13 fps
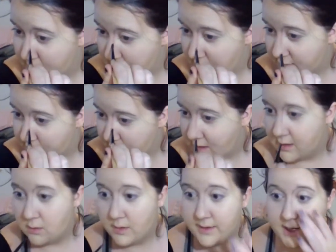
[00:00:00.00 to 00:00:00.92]
a different
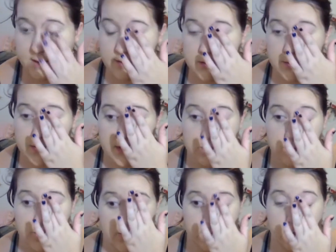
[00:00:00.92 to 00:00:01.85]
contour that I used with this
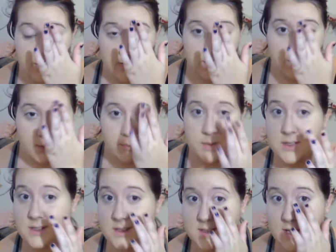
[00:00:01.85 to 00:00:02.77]
one. But
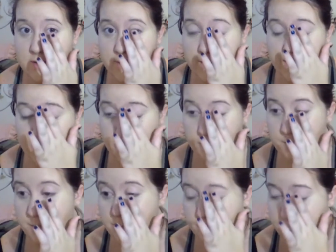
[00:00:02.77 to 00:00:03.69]
it's definitely
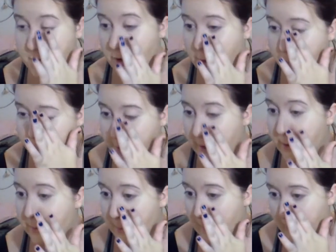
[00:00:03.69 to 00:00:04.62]
dark
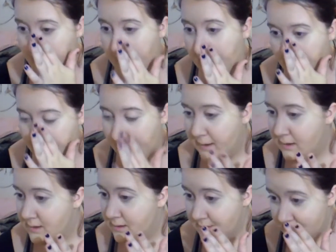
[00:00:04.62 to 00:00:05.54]
brown.
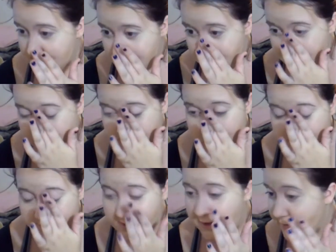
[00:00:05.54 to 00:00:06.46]
Definitely
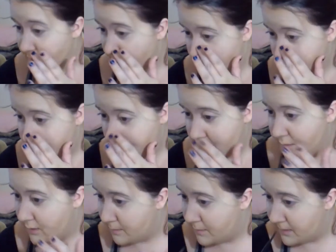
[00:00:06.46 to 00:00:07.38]
not right for a nose
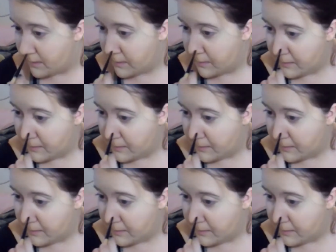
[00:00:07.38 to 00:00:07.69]
contour, but